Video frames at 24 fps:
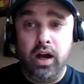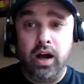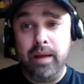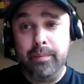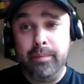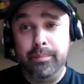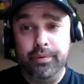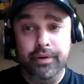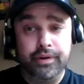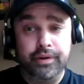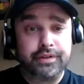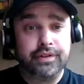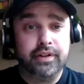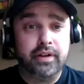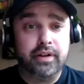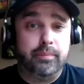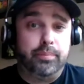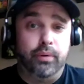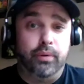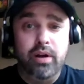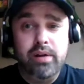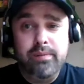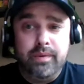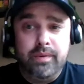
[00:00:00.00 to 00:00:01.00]
I booked an
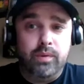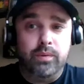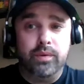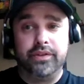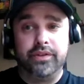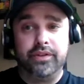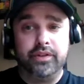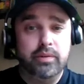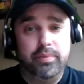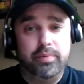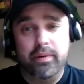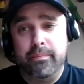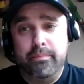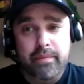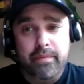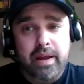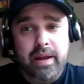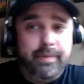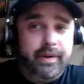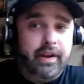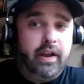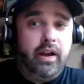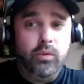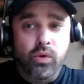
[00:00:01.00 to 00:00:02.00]
appointment with you, but
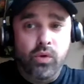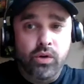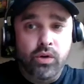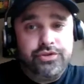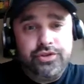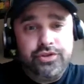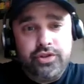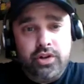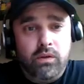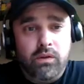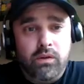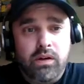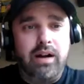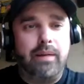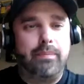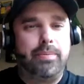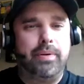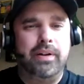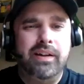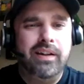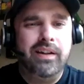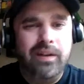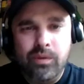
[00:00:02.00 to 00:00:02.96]
maybe I won't show up.